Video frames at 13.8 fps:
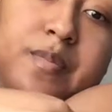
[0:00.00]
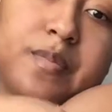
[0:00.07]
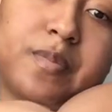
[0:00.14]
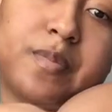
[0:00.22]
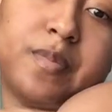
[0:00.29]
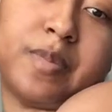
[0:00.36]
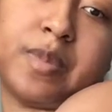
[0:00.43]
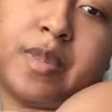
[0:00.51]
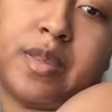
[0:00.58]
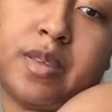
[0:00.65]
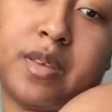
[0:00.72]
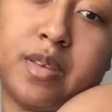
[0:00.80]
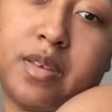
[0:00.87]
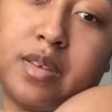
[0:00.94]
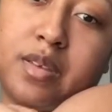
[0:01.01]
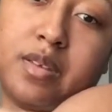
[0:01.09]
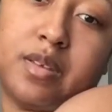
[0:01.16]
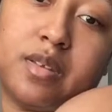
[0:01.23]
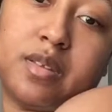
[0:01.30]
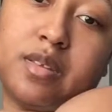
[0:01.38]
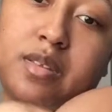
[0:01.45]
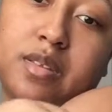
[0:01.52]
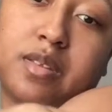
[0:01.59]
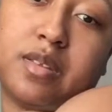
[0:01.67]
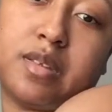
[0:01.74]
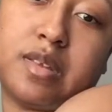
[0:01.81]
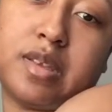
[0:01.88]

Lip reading: [no speech]